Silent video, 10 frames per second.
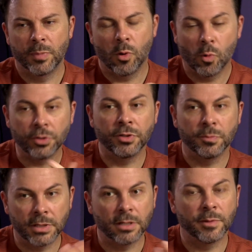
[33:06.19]
Or you can
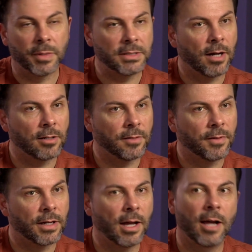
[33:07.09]
be of the mentality of
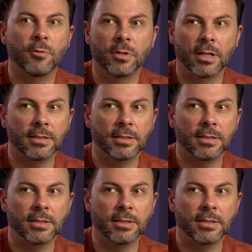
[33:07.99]
like, I realize